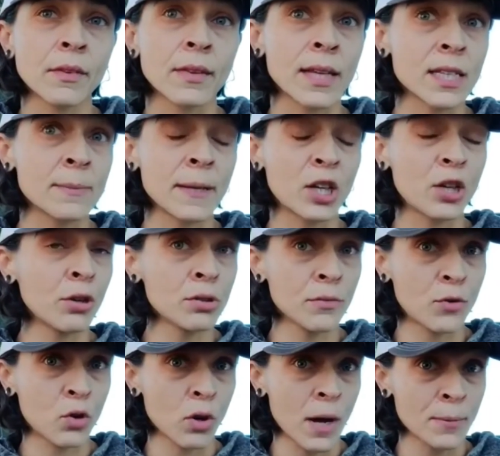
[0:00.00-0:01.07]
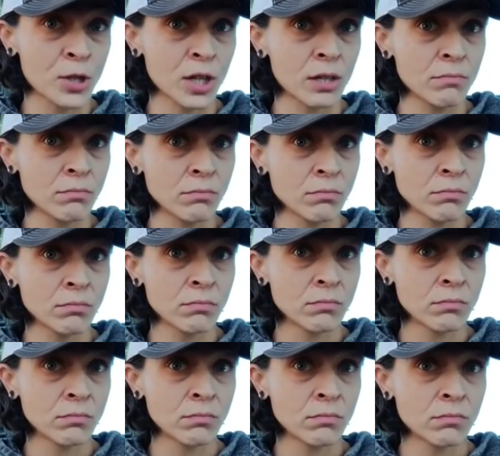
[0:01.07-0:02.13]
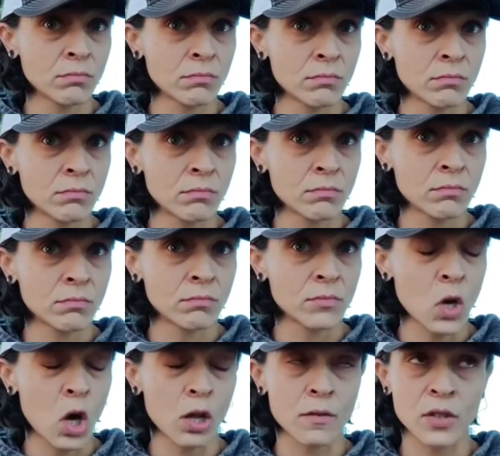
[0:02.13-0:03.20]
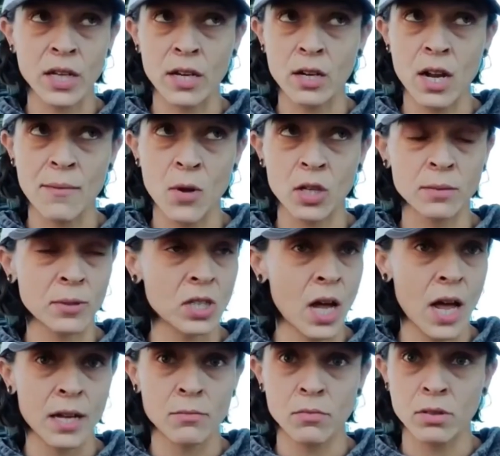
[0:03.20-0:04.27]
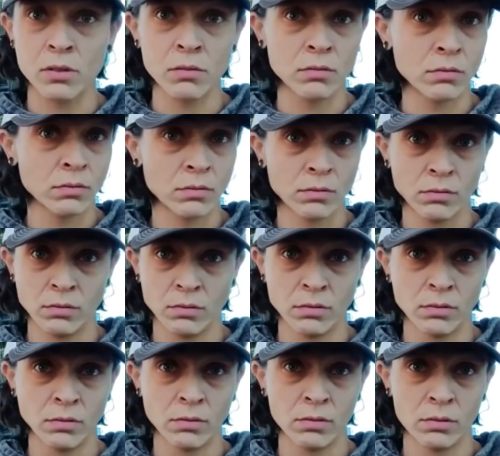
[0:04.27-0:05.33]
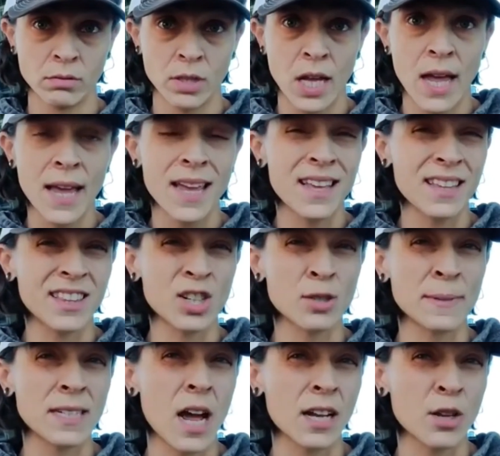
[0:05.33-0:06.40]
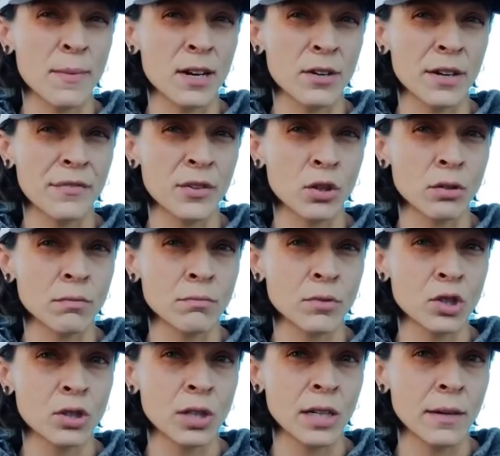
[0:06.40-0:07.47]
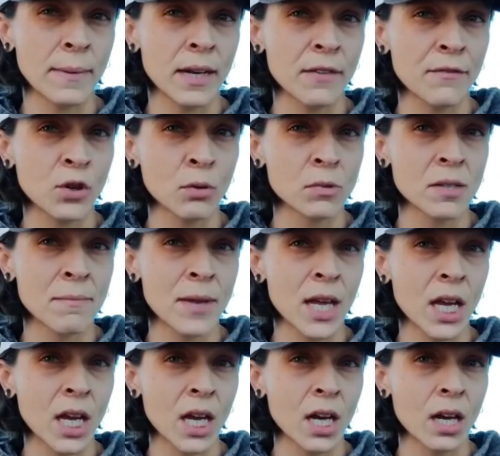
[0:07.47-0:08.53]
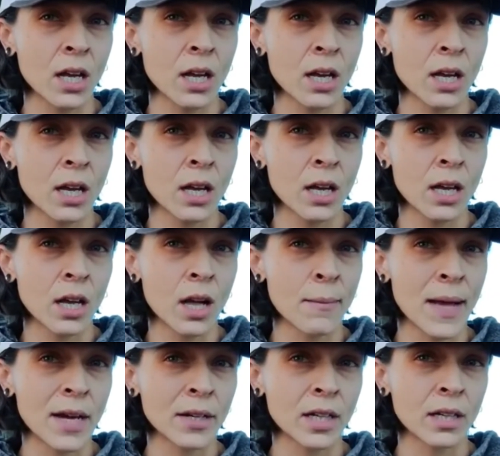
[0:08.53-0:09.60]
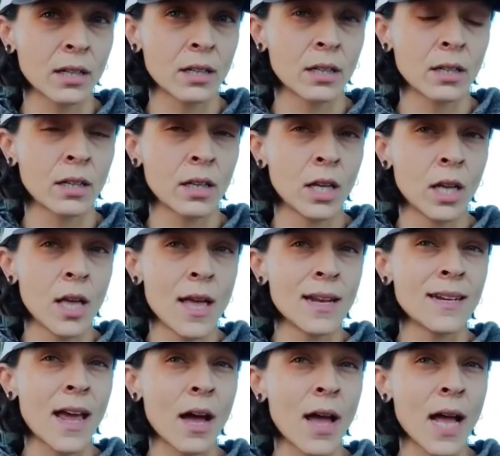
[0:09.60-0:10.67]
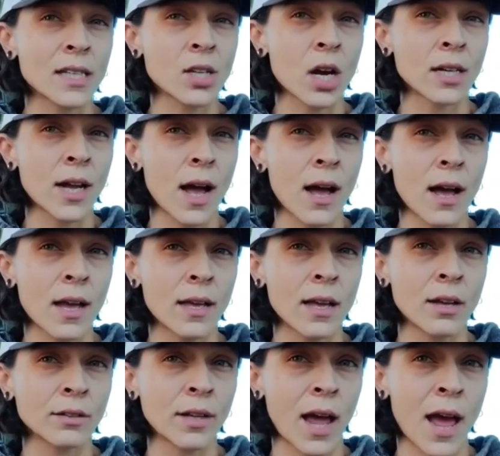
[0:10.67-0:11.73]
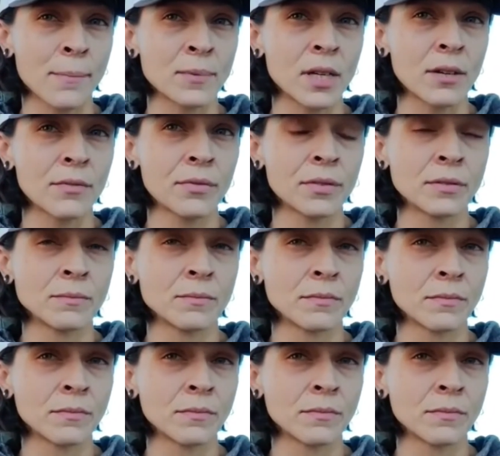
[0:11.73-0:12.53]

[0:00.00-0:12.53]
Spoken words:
that has been accused of corruption all over the internet multiple times. There's been documentary films, independent films made about it. Now has our guy held captive.